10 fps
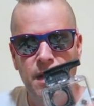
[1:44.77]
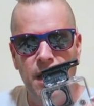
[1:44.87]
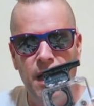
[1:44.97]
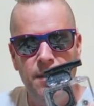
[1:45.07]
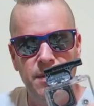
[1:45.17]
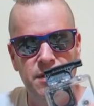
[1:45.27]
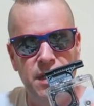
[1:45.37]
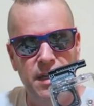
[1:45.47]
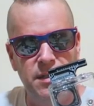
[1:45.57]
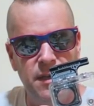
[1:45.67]
It's
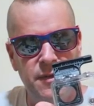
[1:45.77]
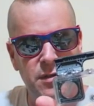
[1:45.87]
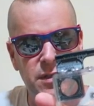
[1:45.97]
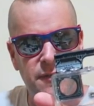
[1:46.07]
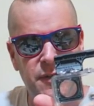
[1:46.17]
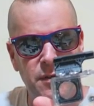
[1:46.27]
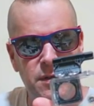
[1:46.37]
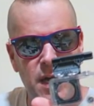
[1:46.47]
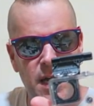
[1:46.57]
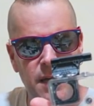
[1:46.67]
nice, I've used it a
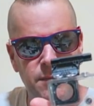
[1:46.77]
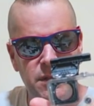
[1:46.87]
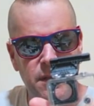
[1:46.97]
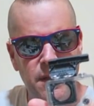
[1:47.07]
few times.